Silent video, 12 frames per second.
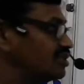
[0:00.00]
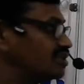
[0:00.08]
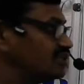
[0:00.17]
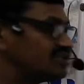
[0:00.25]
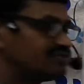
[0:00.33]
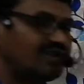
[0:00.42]

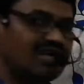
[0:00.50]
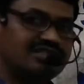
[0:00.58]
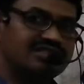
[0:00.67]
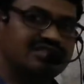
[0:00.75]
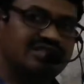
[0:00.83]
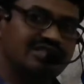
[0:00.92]
This
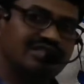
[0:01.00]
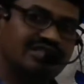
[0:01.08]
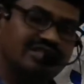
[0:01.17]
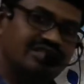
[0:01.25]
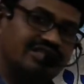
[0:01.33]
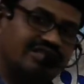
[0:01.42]
valency
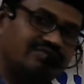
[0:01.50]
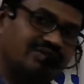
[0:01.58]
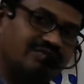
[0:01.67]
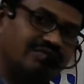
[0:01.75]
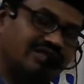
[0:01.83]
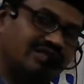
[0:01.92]

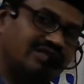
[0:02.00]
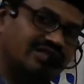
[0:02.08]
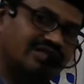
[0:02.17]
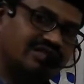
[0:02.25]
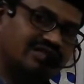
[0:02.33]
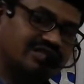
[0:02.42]
may be
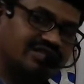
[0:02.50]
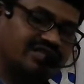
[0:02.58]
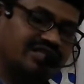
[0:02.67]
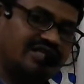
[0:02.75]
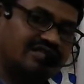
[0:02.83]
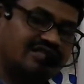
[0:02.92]

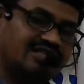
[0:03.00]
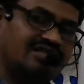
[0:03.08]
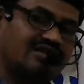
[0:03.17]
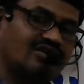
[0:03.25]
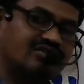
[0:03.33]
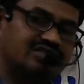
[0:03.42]
considered as
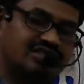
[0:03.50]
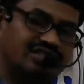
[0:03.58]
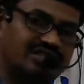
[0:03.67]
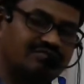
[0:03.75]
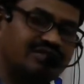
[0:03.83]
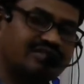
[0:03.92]
the oxidation
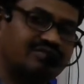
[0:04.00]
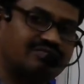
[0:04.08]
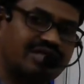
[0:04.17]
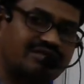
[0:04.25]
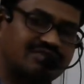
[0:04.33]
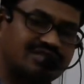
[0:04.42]
number
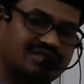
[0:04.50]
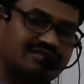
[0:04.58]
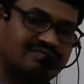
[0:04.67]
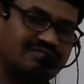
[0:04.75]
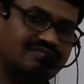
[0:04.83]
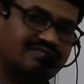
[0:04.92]
sometimes.
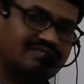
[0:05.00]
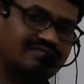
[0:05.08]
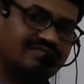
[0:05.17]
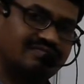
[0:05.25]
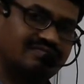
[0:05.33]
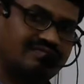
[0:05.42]

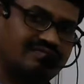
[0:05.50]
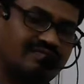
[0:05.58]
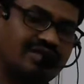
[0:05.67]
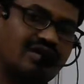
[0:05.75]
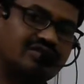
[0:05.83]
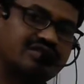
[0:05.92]

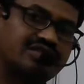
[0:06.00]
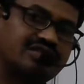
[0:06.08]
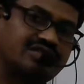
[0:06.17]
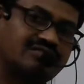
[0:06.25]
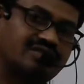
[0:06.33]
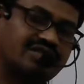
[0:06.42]
But oxidation
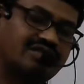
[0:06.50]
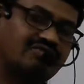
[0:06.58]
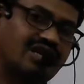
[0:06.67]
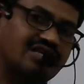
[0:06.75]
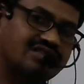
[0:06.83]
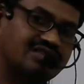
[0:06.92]
number and
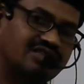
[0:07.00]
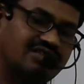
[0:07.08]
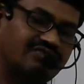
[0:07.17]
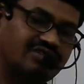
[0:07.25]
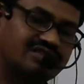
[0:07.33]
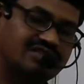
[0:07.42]
valency, the
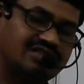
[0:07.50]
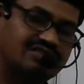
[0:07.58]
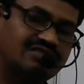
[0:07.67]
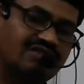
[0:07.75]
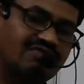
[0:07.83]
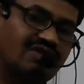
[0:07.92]
difference is
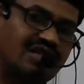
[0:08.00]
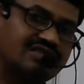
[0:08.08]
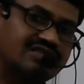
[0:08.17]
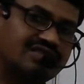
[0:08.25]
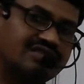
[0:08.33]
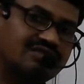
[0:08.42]

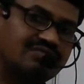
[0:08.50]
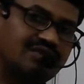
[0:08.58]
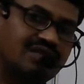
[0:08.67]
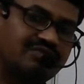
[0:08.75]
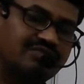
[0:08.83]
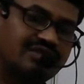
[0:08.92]
valency is simple
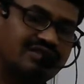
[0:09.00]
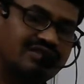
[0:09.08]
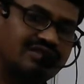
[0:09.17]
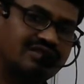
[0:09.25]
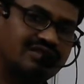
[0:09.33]
number.